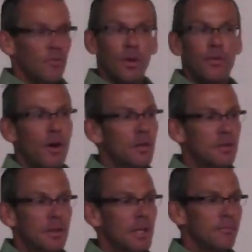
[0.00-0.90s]
If you're falling
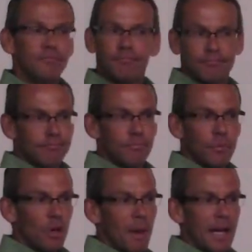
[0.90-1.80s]
asleep,
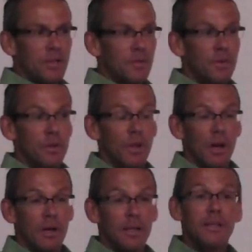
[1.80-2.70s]
look back at your food
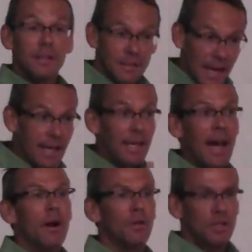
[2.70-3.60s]
log. Take it
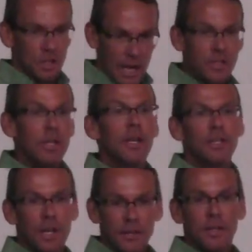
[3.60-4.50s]
out, change it,
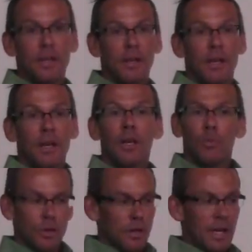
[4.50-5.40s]
adjust it.
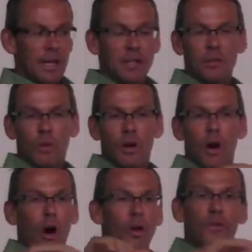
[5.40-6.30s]
When you can get to
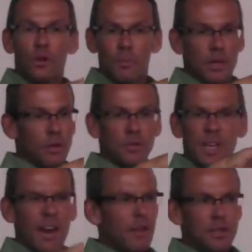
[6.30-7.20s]
where all of your
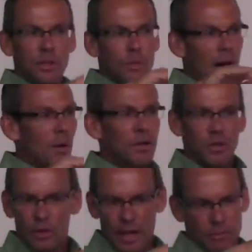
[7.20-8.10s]
meals, every two hours,
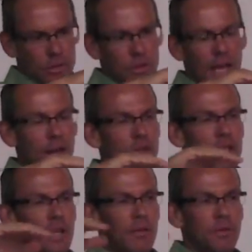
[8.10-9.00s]
your like
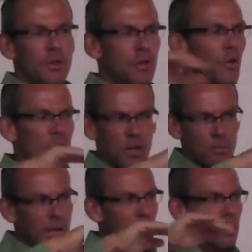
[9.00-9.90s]
energy levels are great, your
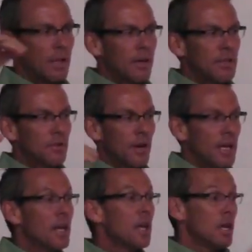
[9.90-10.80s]
mental clarity is
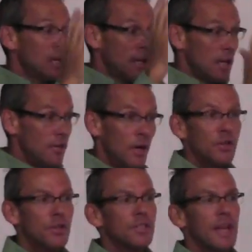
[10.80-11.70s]
great,
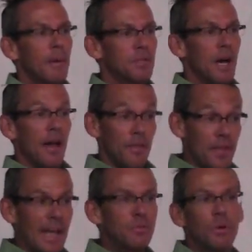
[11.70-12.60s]
there's your snapshot.
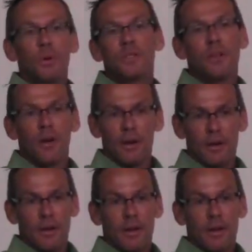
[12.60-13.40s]
That's where we start.